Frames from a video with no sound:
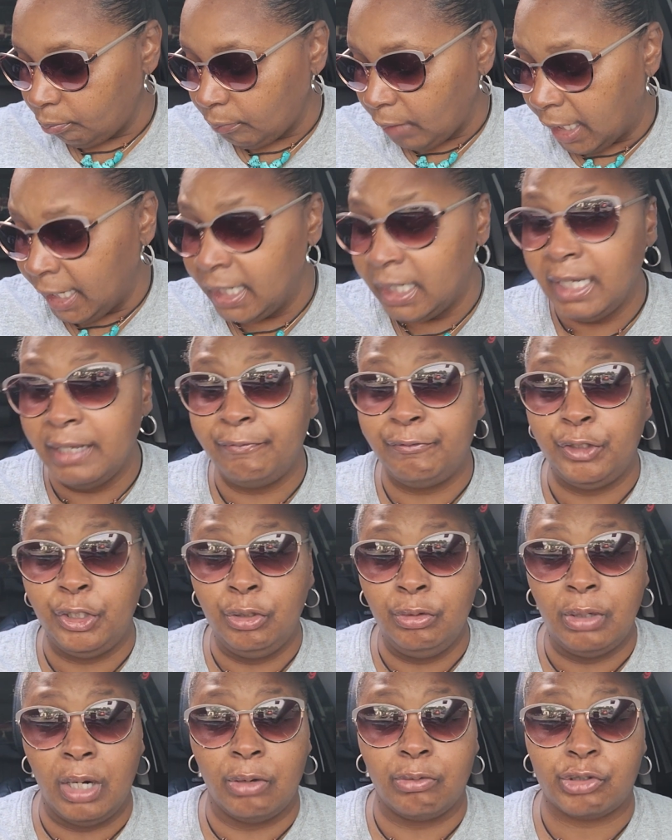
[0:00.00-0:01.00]
And if
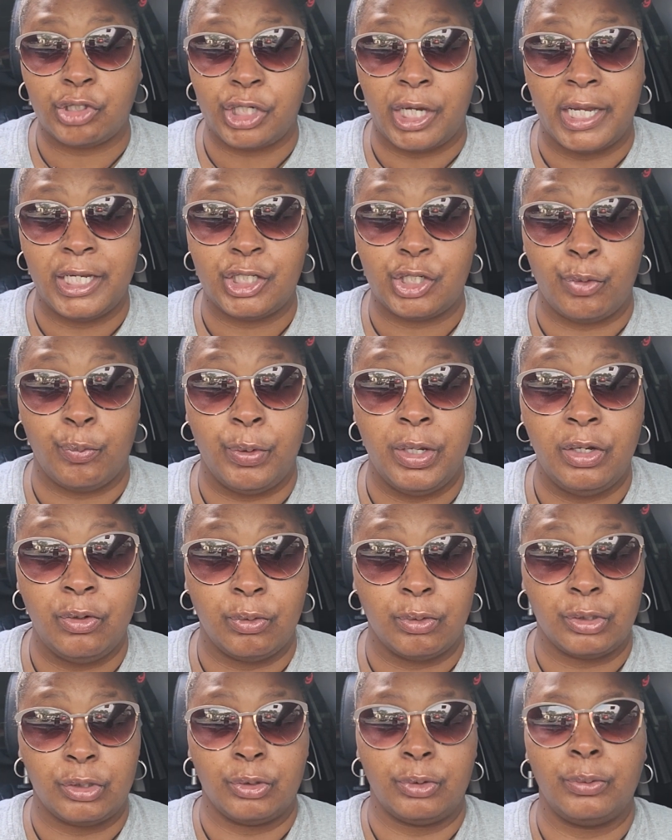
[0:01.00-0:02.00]
you don't change it, we
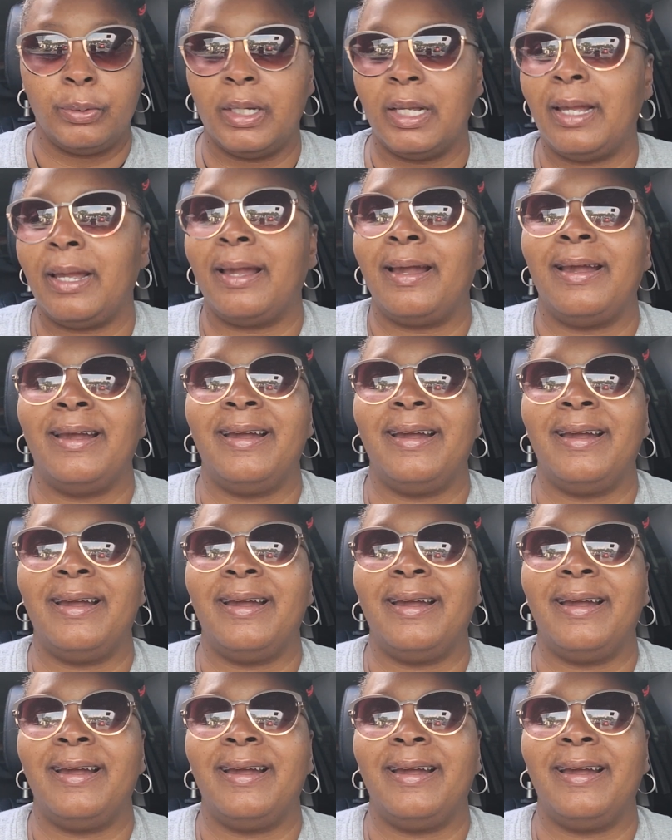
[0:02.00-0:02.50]
gonna do it.